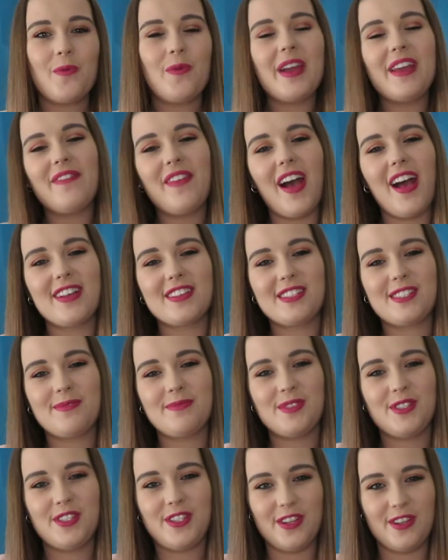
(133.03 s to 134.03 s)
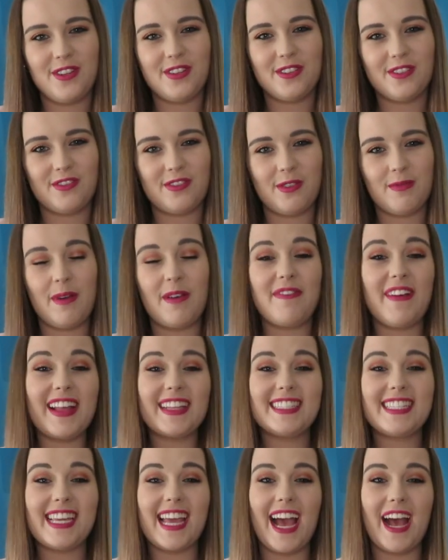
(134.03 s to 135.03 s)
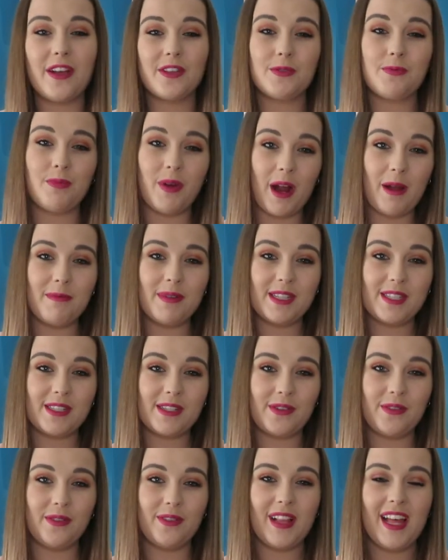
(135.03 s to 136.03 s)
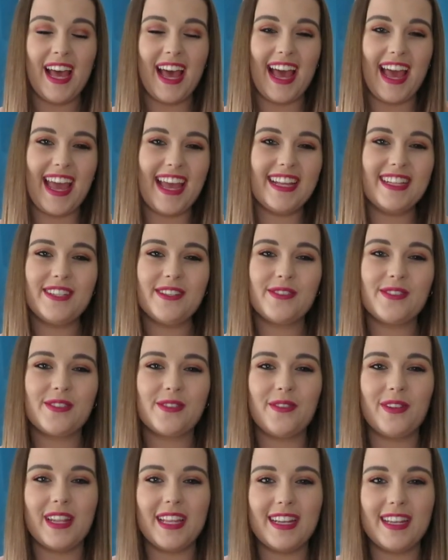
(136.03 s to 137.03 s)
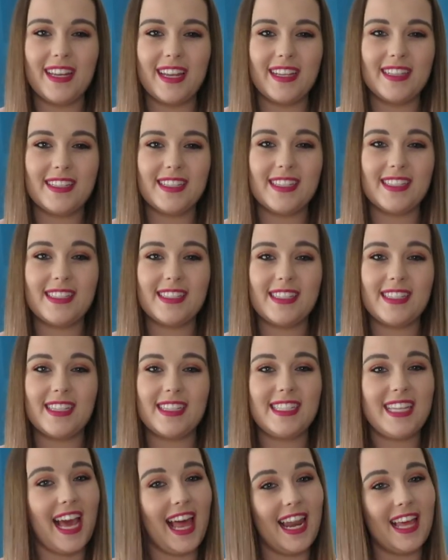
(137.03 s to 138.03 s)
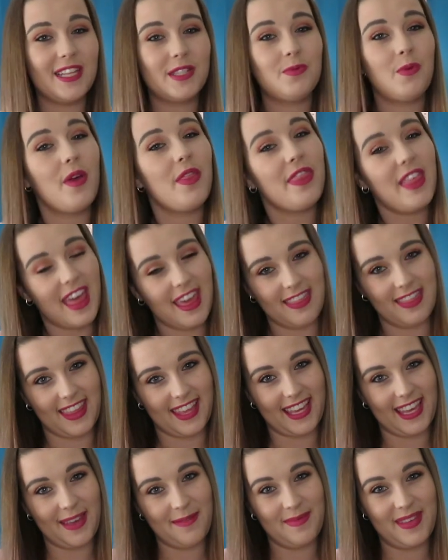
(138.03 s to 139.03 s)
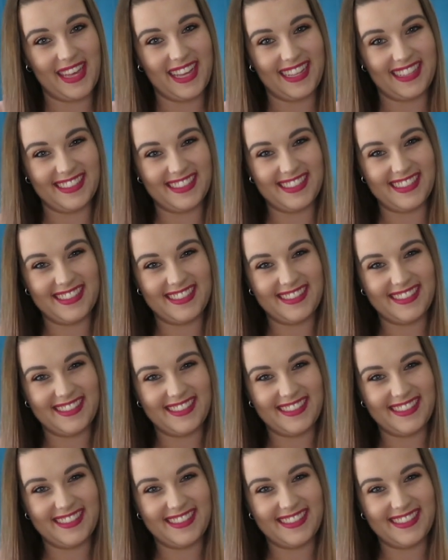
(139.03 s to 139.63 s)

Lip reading: We've asked some students from Avanti House Primary School, a Hindu school in London, to tell us what they think it means.